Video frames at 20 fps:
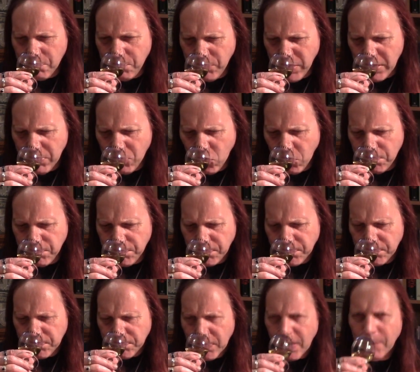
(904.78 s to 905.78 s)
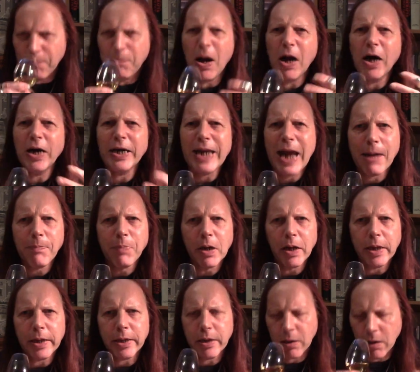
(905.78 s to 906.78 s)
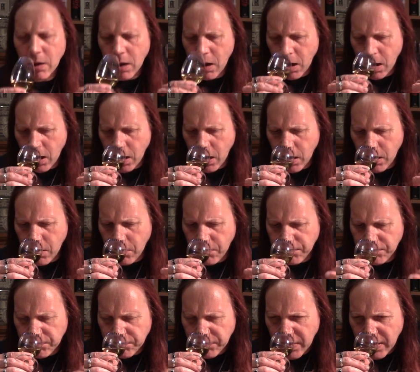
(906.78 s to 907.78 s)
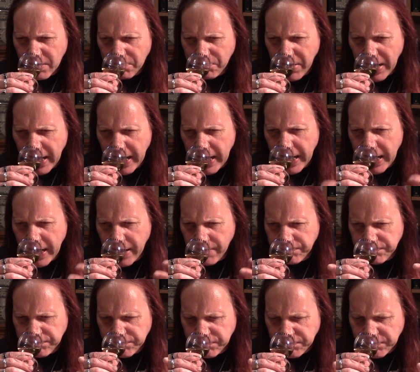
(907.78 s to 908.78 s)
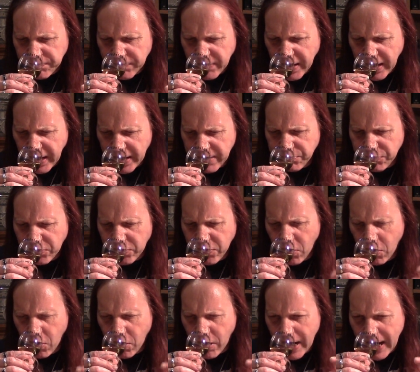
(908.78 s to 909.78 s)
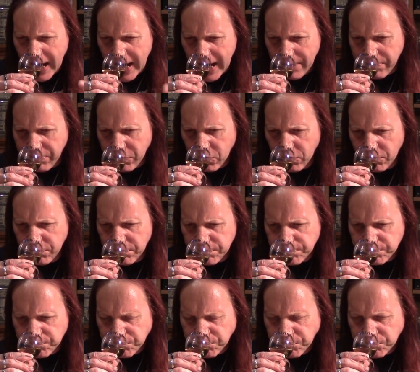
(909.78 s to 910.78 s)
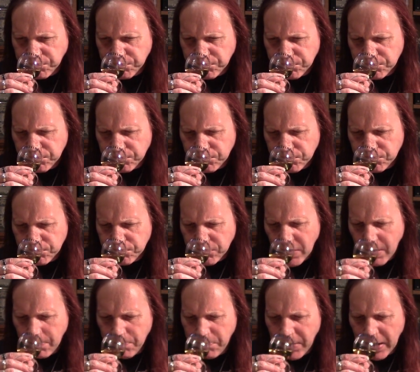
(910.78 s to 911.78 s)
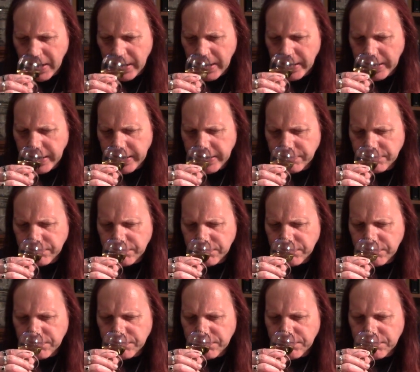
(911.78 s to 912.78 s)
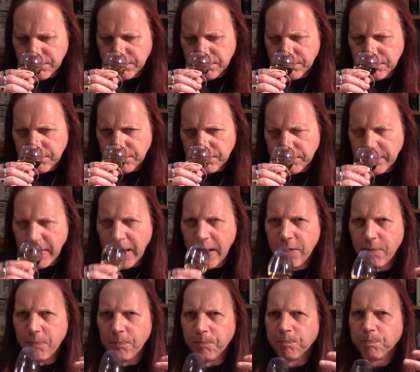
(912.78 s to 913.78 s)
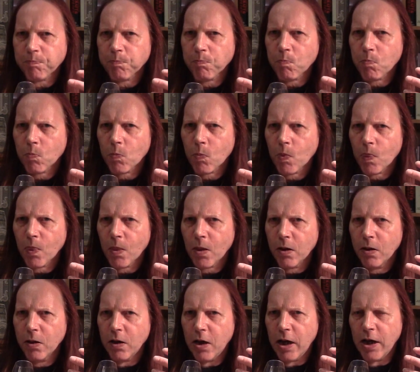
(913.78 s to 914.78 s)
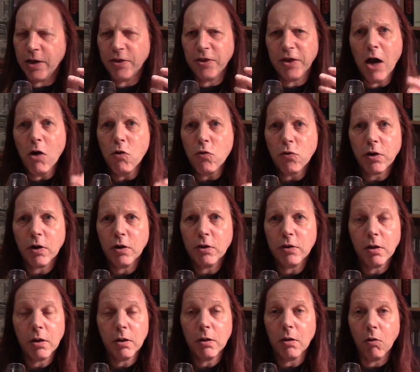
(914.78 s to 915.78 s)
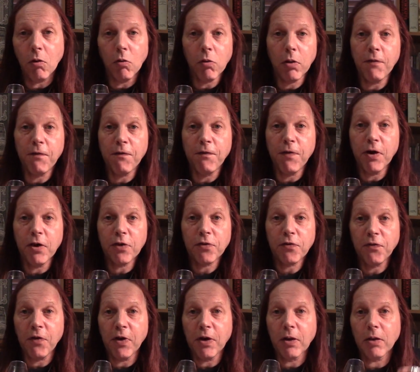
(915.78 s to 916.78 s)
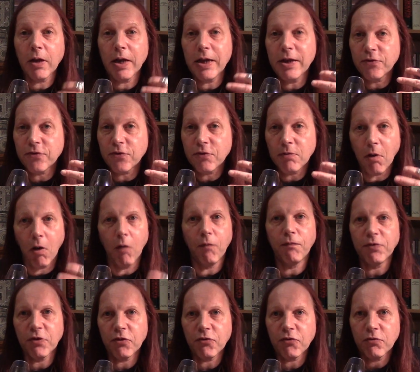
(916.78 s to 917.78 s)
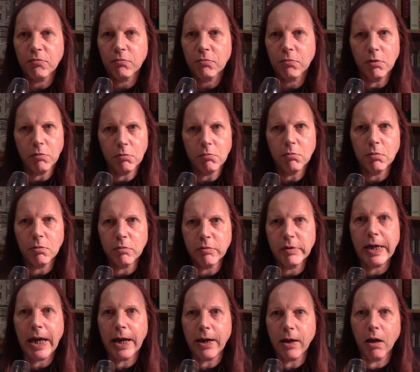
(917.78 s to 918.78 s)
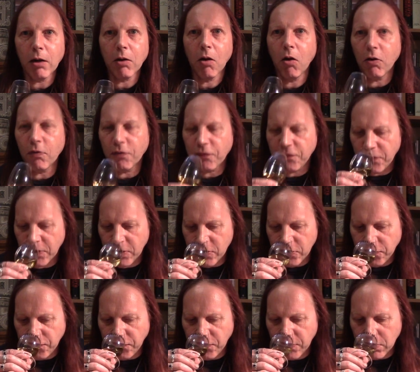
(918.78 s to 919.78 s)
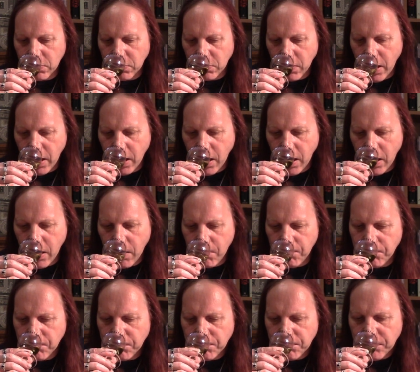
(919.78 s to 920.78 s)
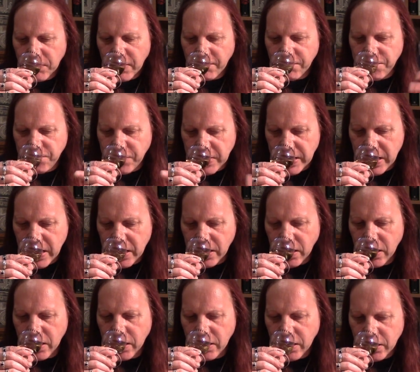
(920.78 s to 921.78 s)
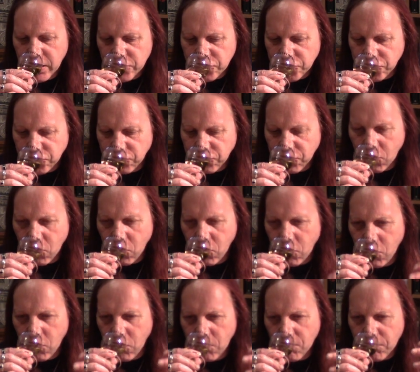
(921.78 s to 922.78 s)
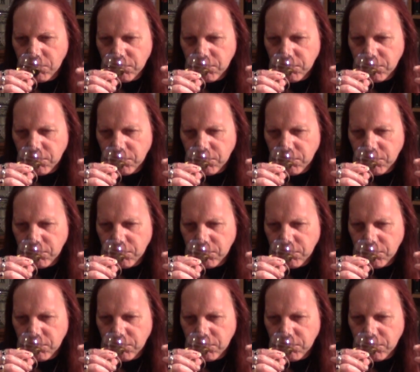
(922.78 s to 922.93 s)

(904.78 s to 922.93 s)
bit more pineappley, pear, apricot, apple, barley. Now, and the oak, although first fill is obvious, you get a lot of first fill, vanilla, straw,